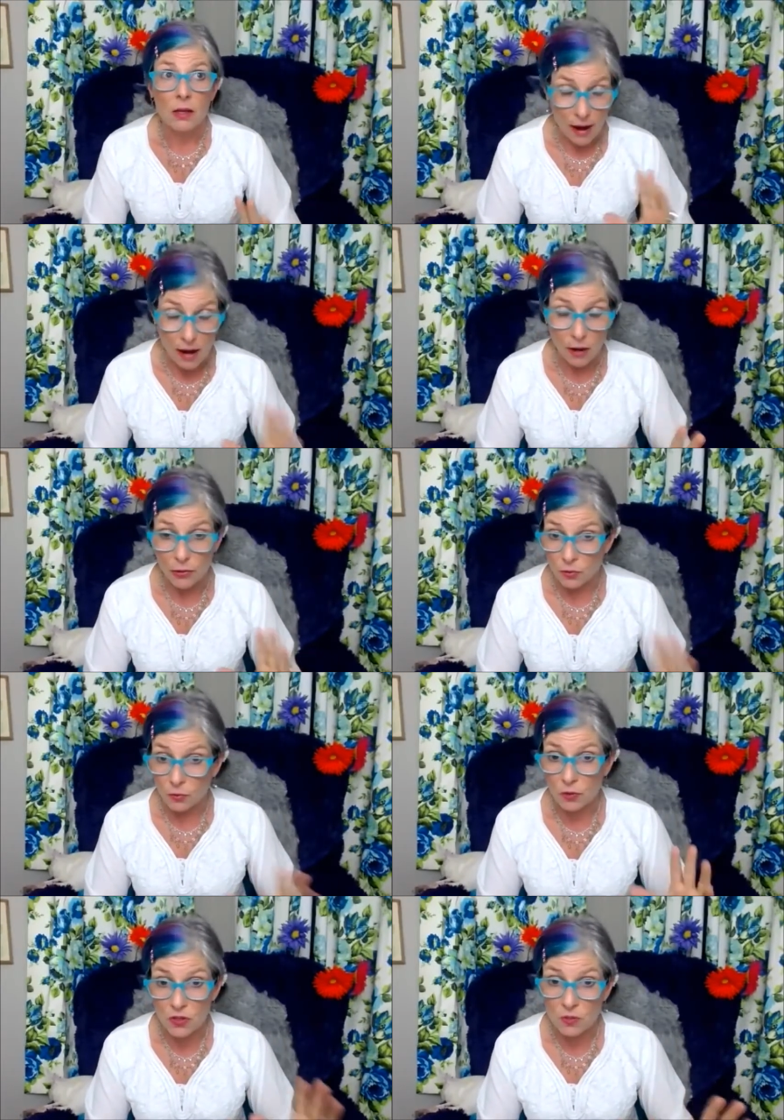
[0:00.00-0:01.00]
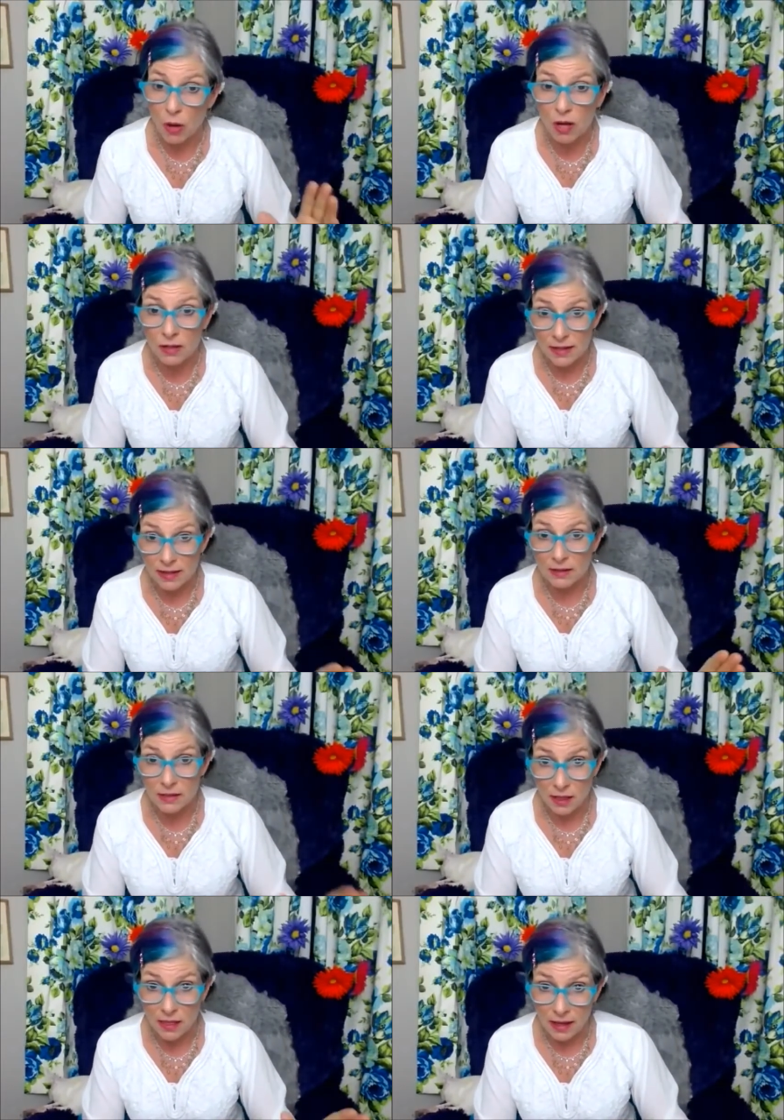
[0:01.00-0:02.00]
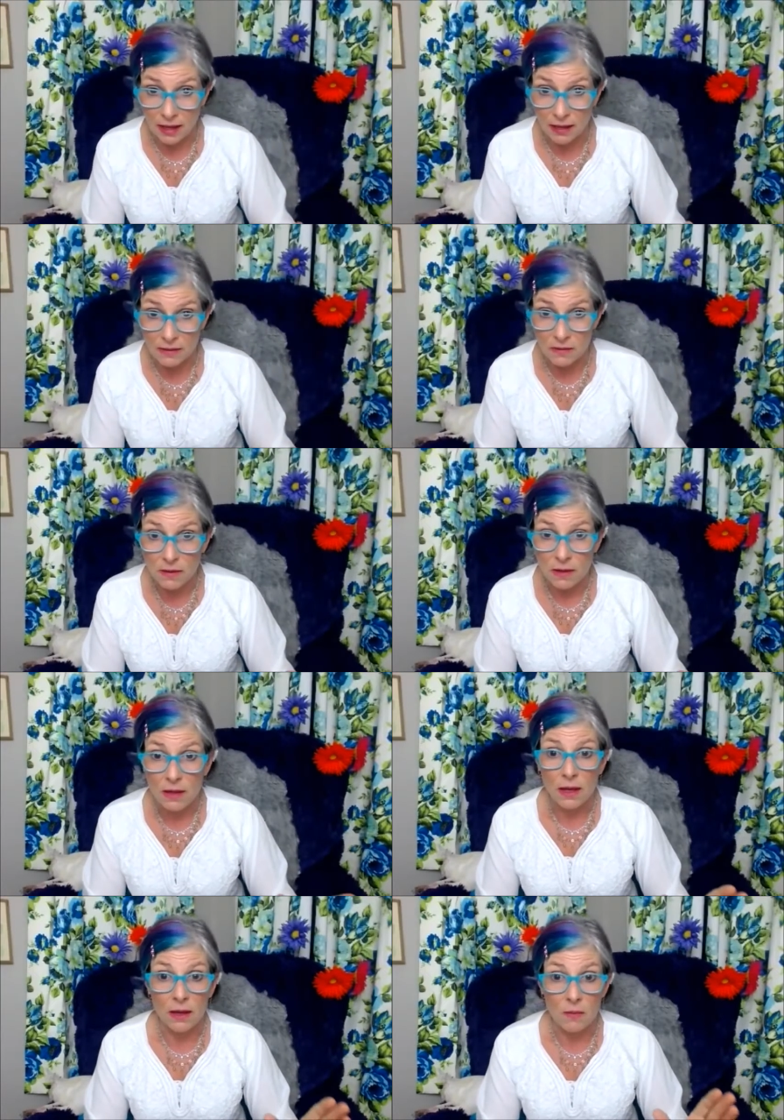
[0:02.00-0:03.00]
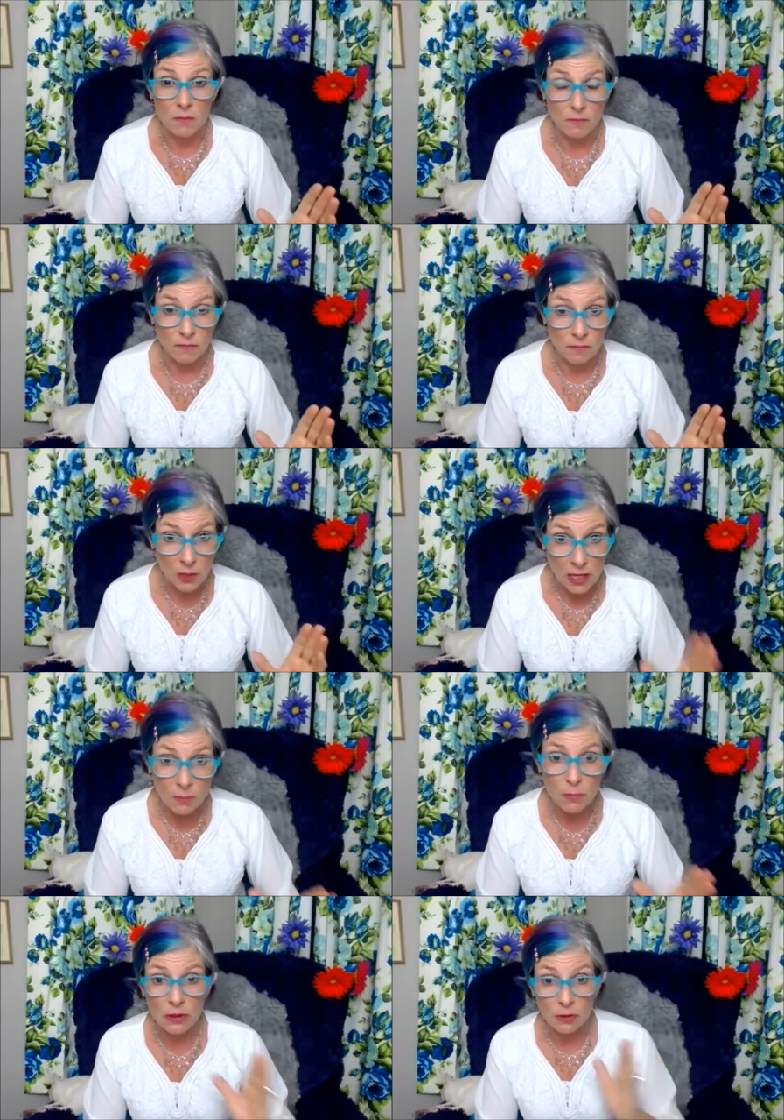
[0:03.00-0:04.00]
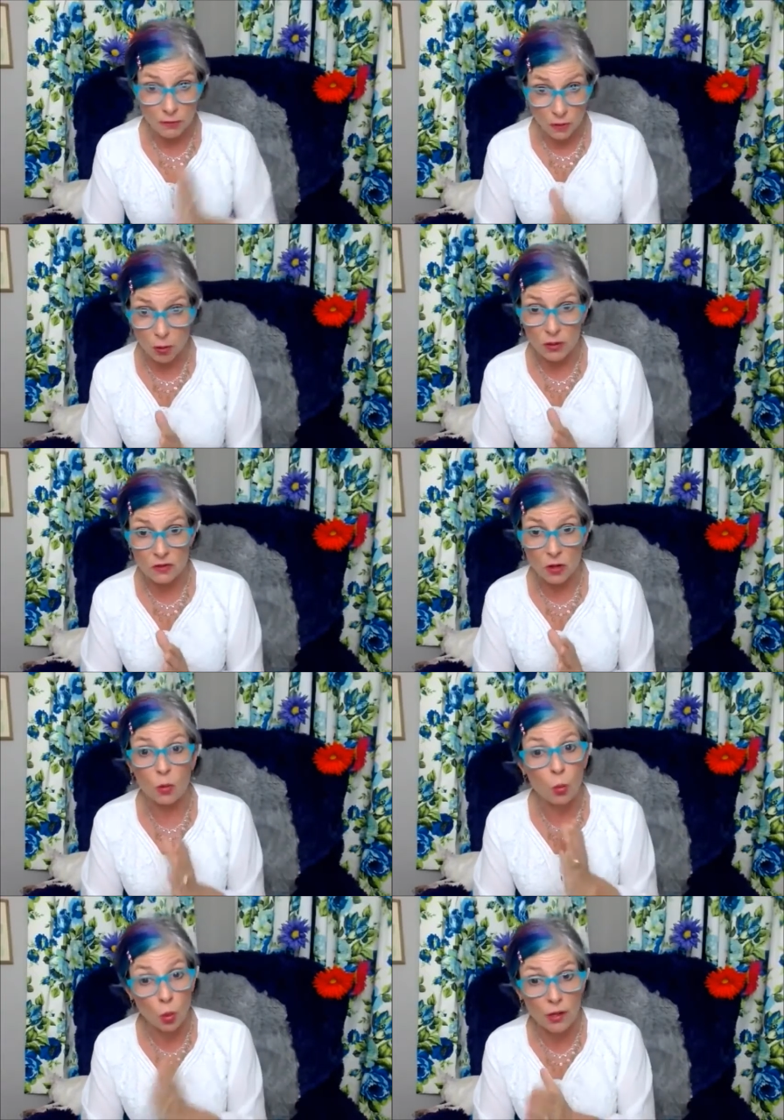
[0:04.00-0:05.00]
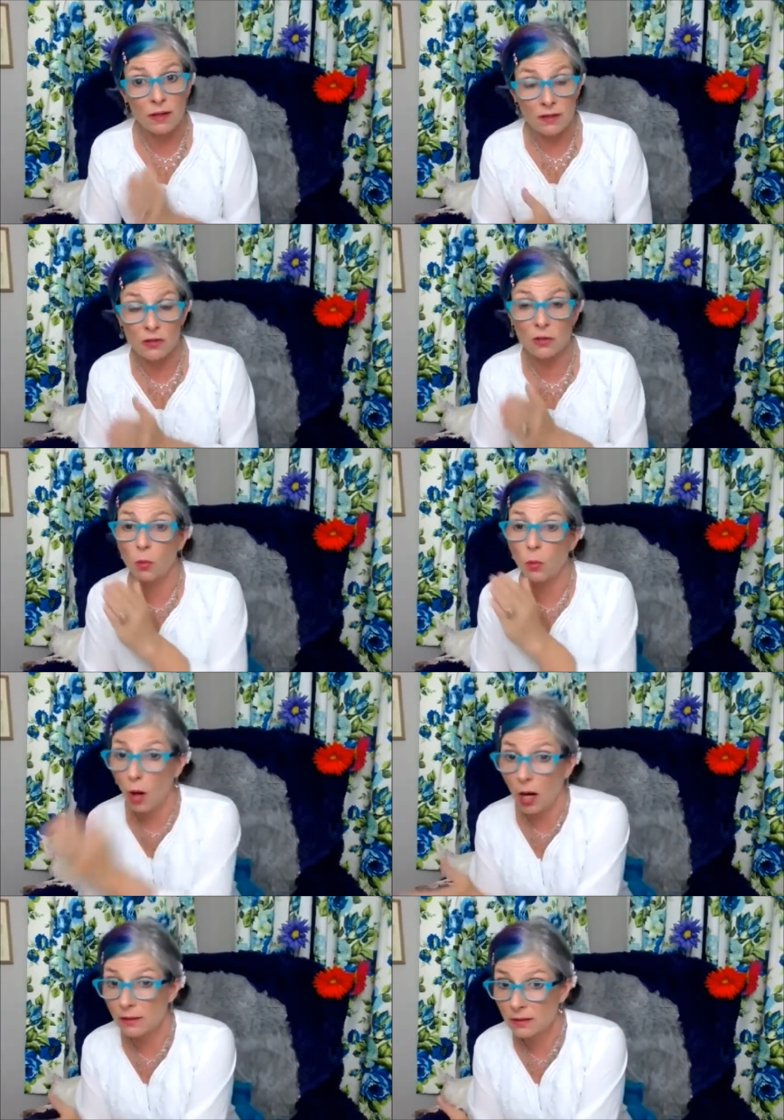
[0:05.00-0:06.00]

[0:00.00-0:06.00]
how you're responding to things and keeping the focus on what it is you want.